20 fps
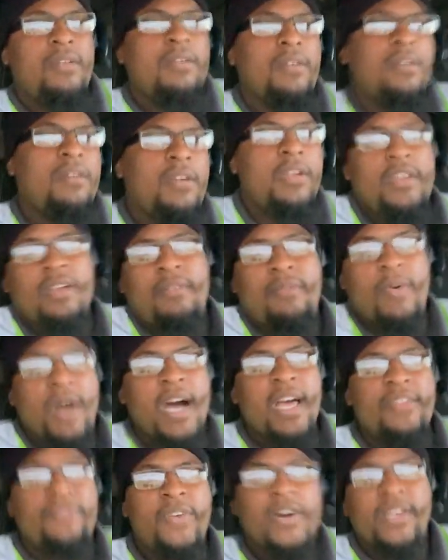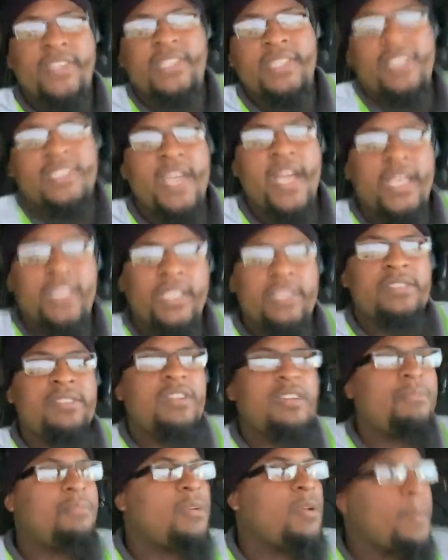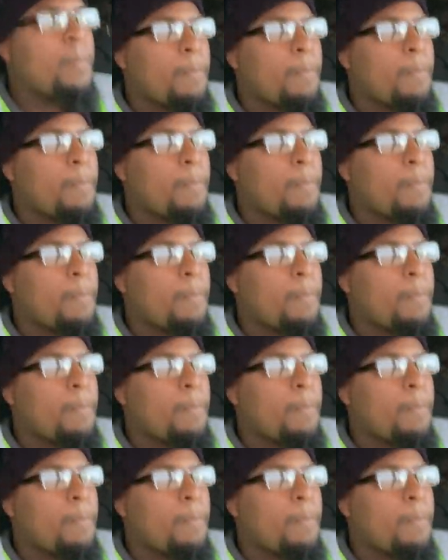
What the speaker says: why the fuck is he saying this to me?